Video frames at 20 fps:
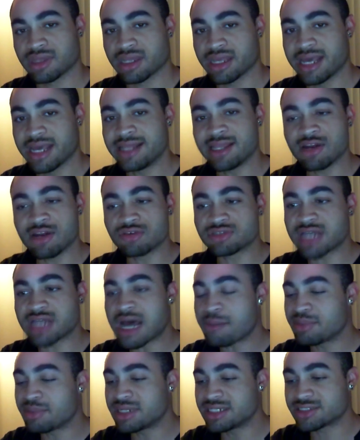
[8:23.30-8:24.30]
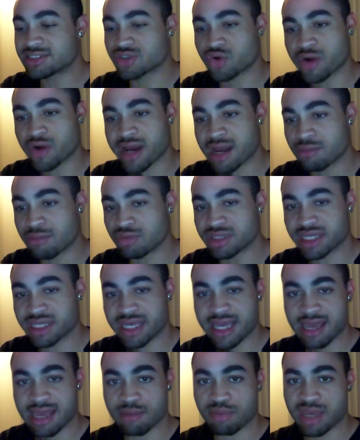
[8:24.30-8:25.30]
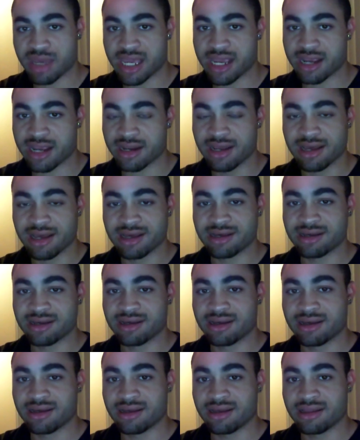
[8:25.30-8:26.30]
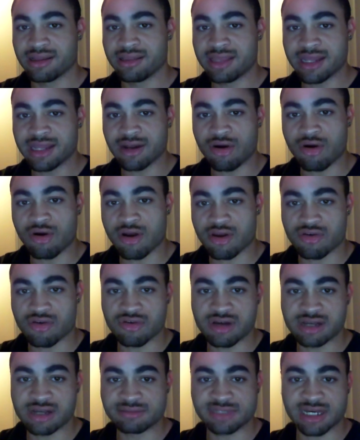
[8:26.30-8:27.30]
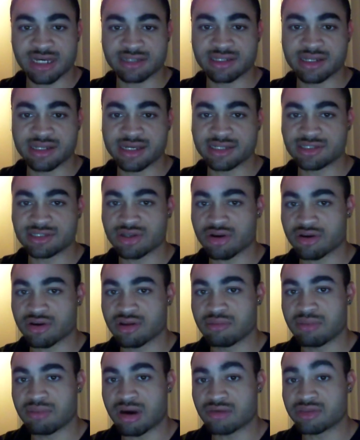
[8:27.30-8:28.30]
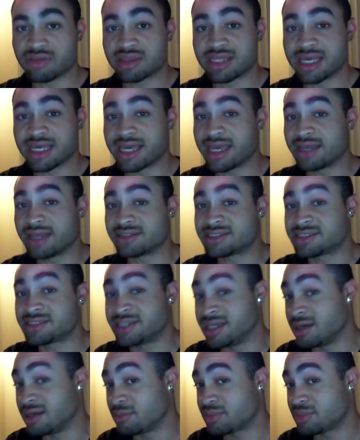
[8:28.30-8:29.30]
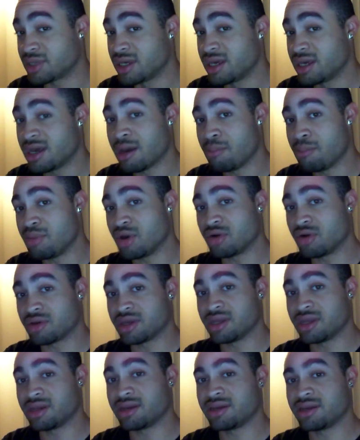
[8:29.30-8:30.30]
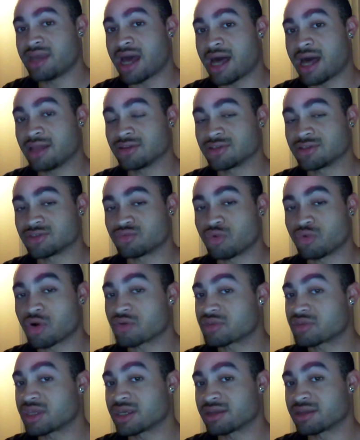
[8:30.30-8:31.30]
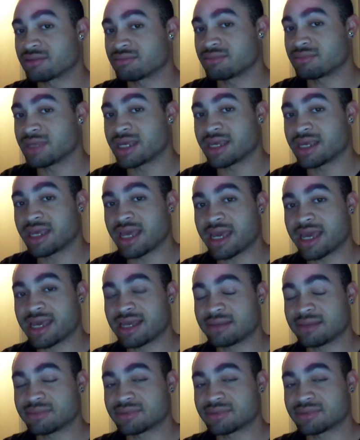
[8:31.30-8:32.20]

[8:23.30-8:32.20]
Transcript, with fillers: And then on top of this crap with the campaign, then an article comes out today talking about that they shipped a billion dollars worth in, in games.